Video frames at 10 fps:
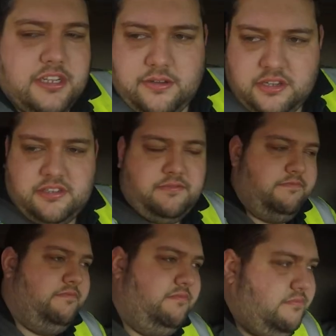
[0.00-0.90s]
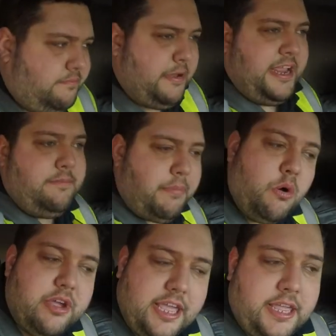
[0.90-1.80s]
It was big,
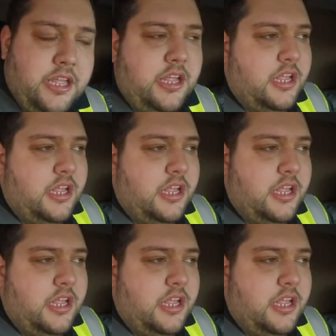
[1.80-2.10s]
bulky,